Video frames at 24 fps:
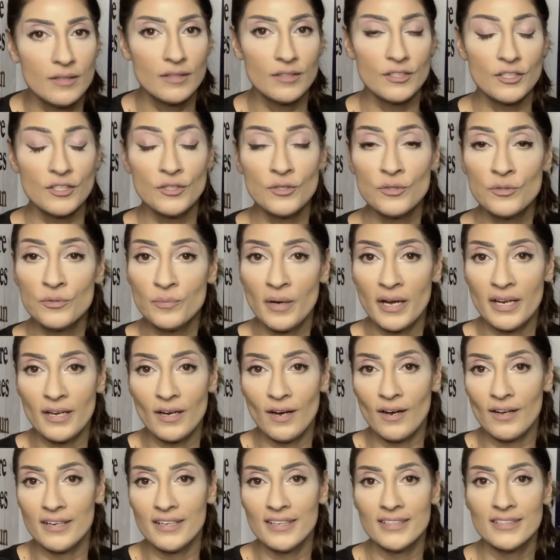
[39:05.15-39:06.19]
You, my
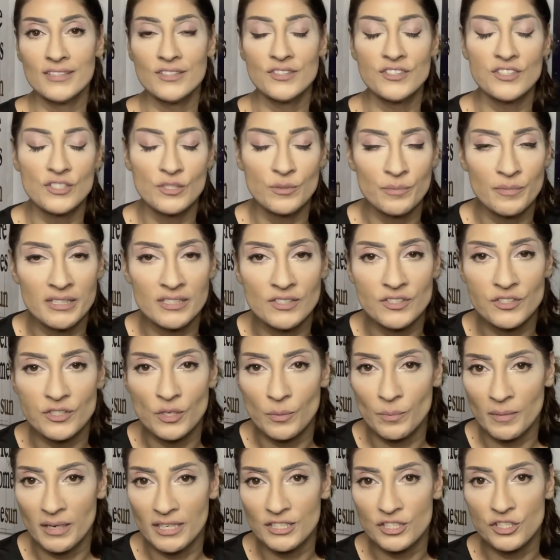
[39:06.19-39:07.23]
audience, you mean so
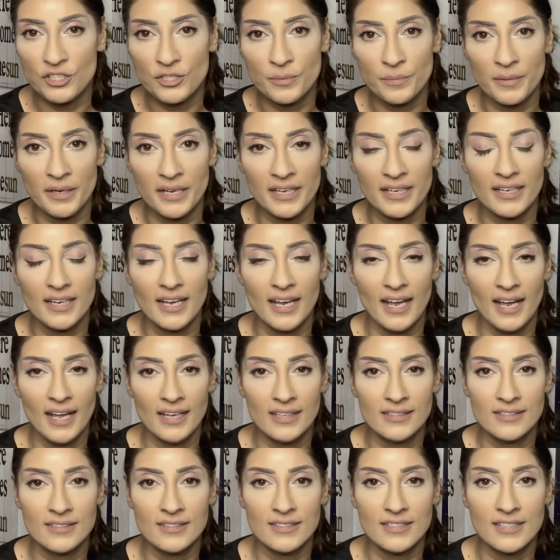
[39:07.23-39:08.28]
much to me.
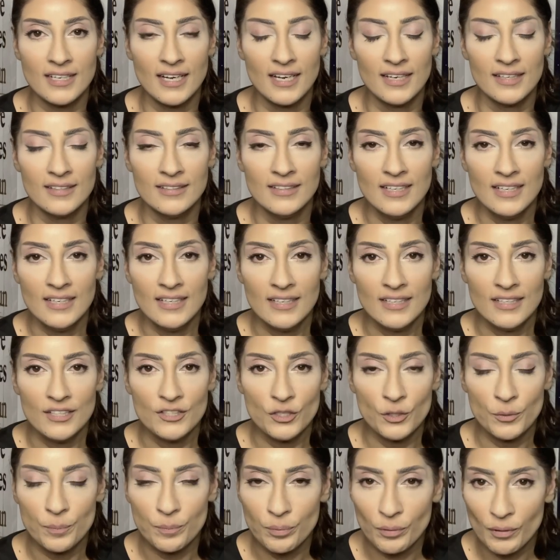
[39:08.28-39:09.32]
And uh,
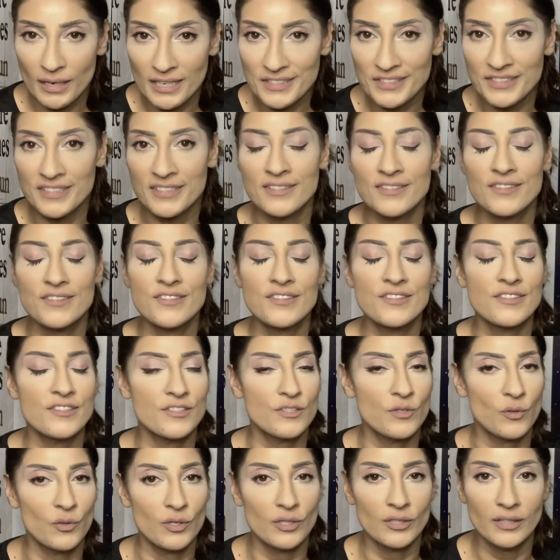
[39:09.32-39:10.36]
your presence,
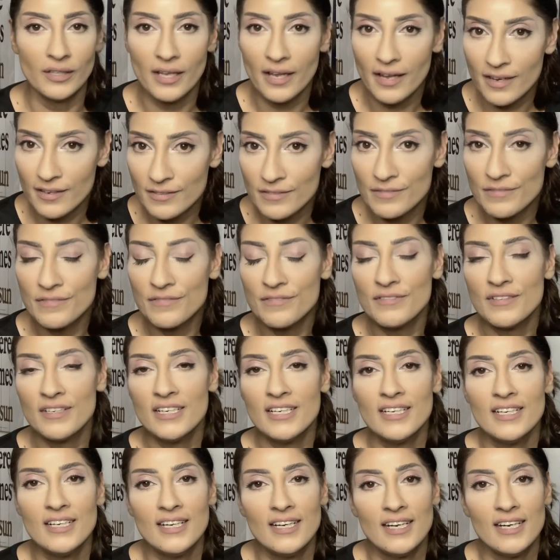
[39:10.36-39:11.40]
your love,
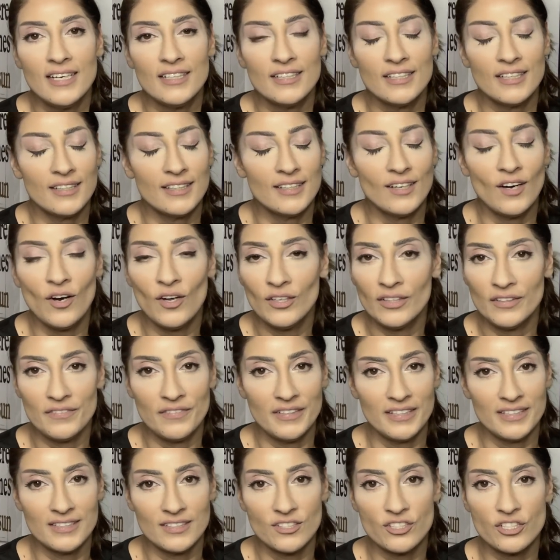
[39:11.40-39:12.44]
uh, all of
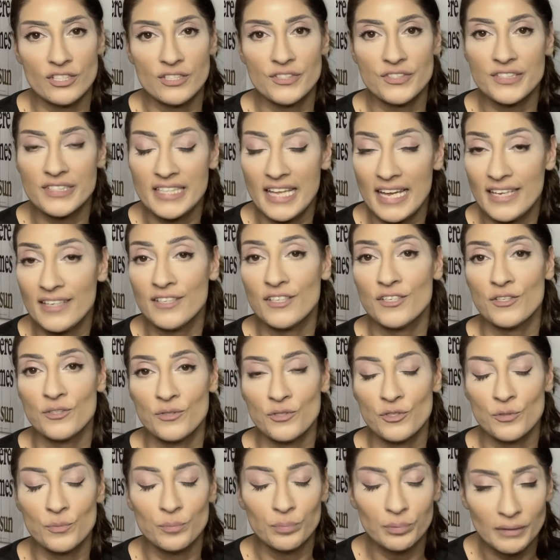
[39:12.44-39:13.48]
it, just thank you.
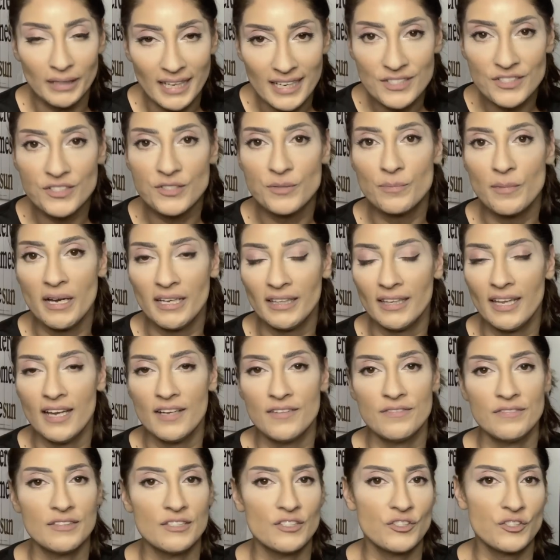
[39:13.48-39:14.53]
You bless my
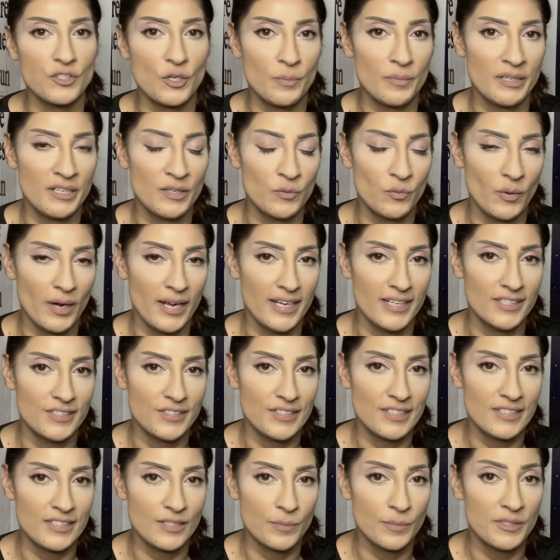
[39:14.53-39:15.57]
life in so many ways.
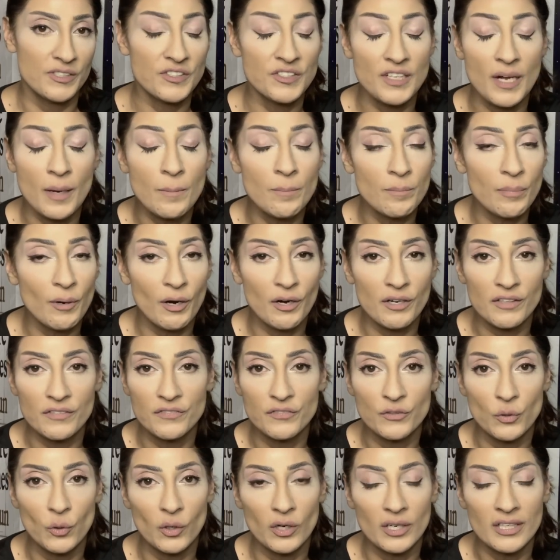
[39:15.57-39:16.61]
And to be some part of
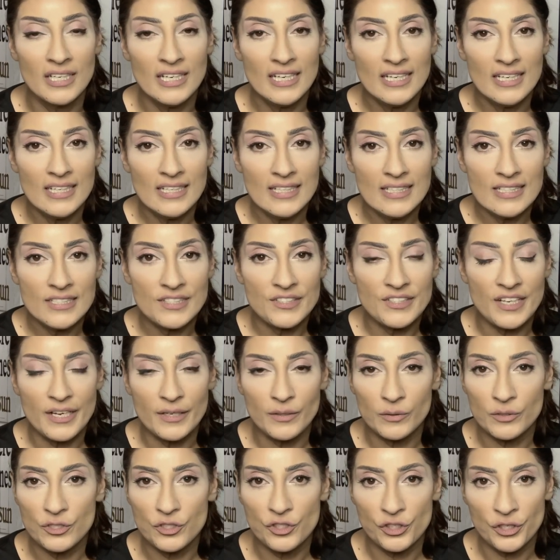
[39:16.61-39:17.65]
your
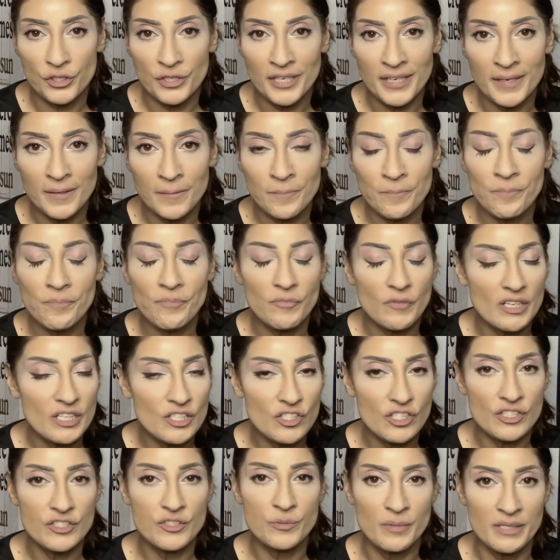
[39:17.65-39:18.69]
sacred journey, it
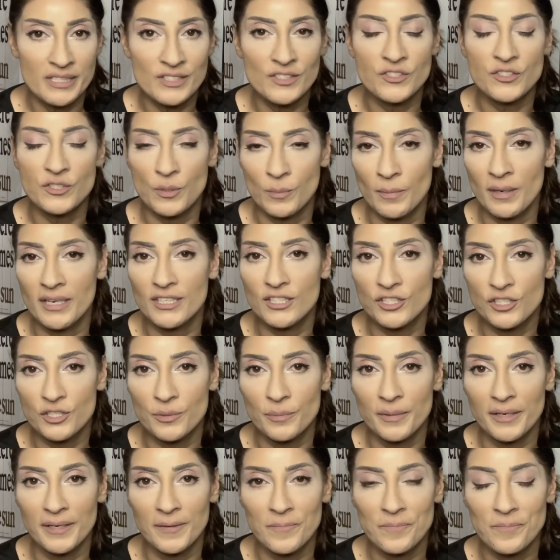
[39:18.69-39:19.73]
just means so much to
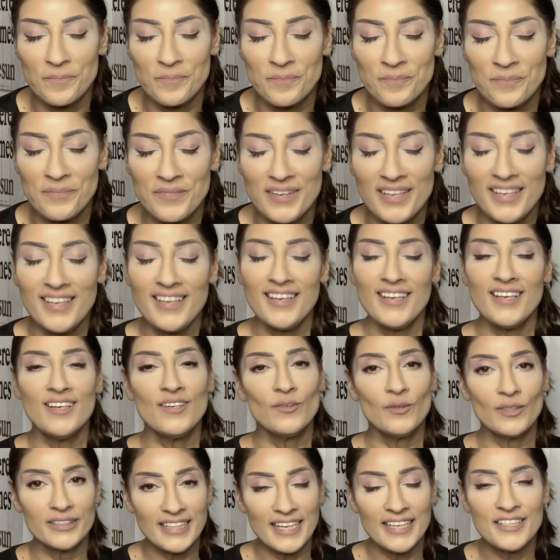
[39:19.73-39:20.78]
me.
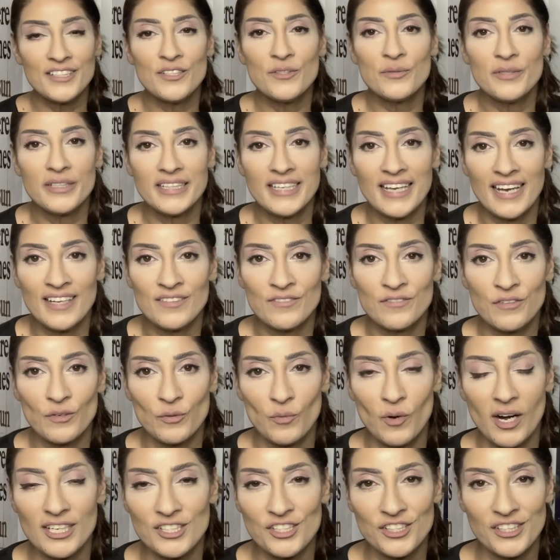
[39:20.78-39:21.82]
Well, thank you again for
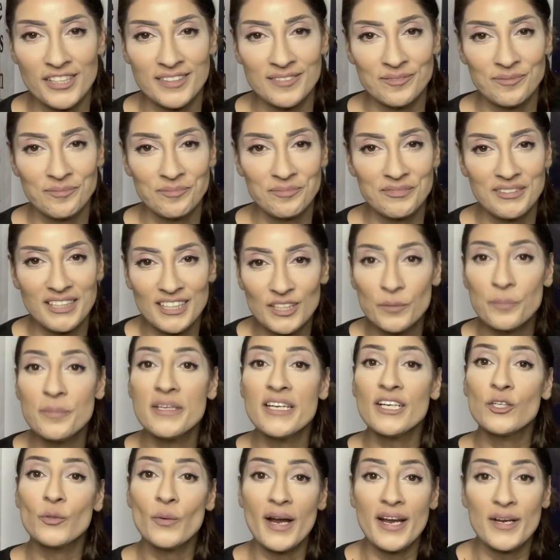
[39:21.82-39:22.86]
watching. It'll be
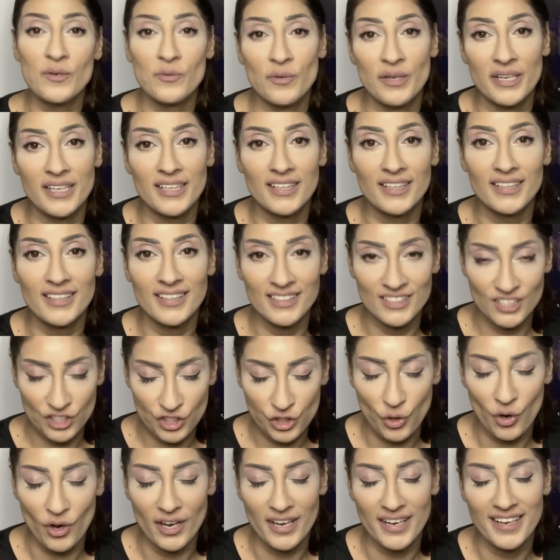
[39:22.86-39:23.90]
a great week.
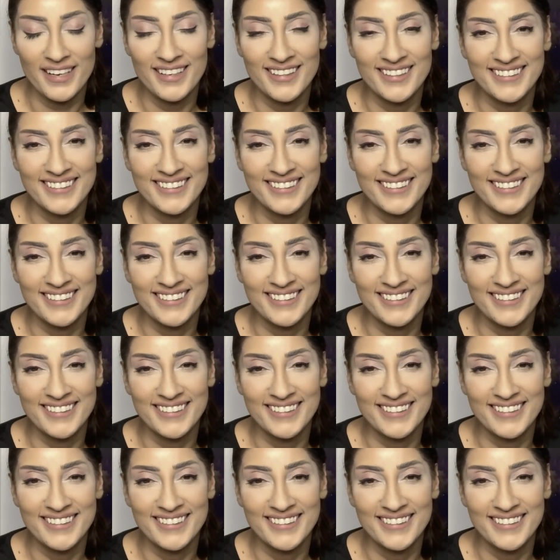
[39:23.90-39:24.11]
Enjoy.